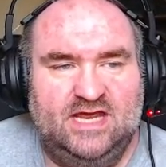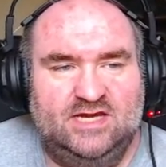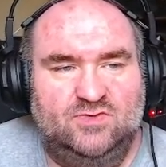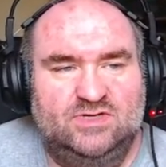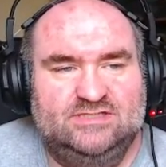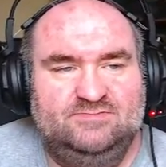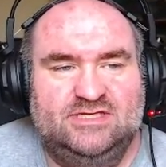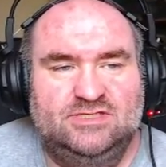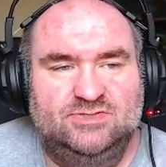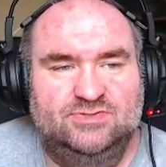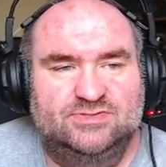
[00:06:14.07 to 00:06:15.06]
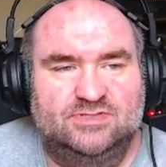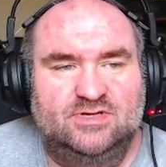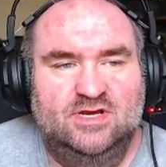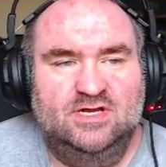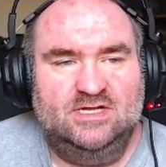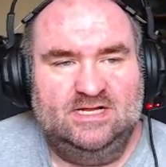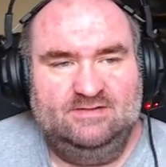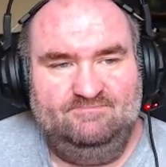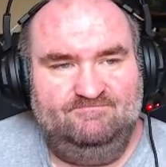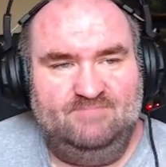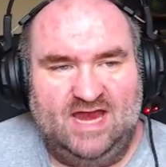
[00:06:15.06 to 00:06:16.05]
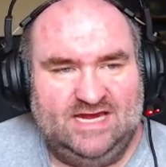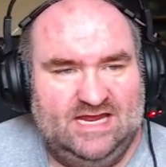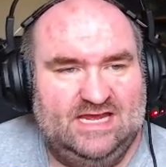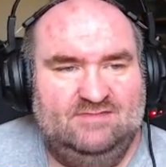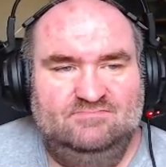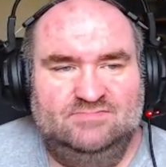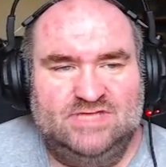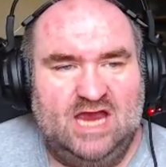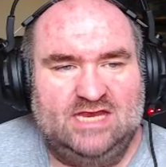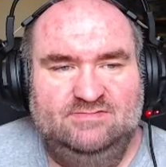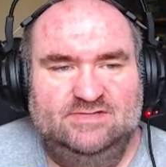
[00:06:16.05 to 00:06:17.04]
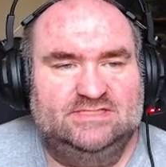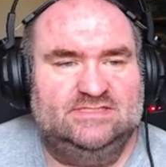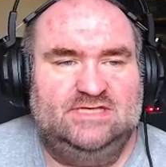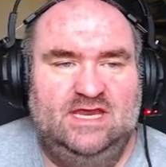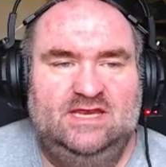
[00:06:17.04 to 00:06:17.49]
I don't want it to be user, my name, documents,